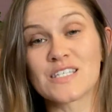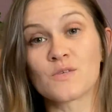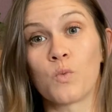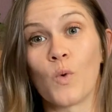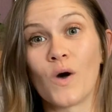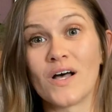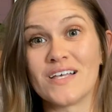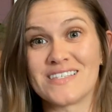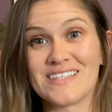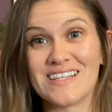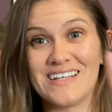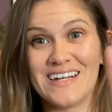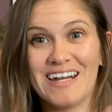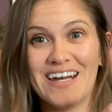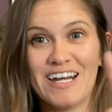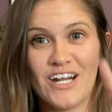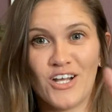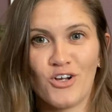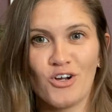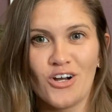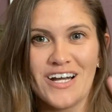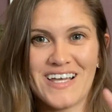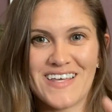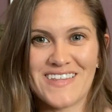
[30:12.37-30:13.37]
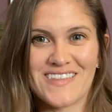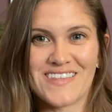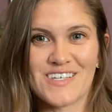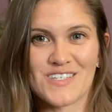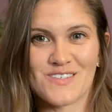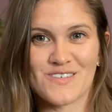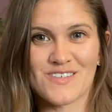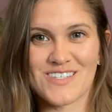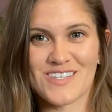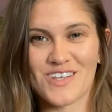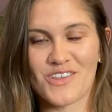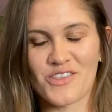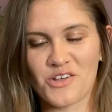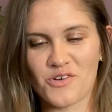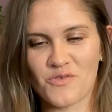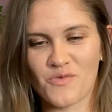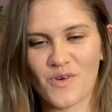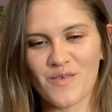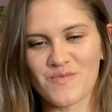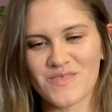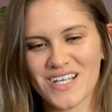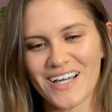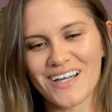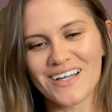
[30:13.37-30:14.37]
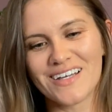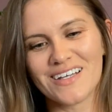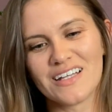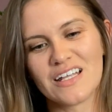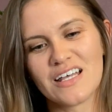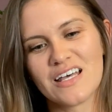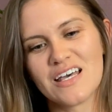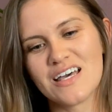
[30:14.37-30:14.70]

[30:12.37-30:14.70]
was the nitty gritty. This was on their website.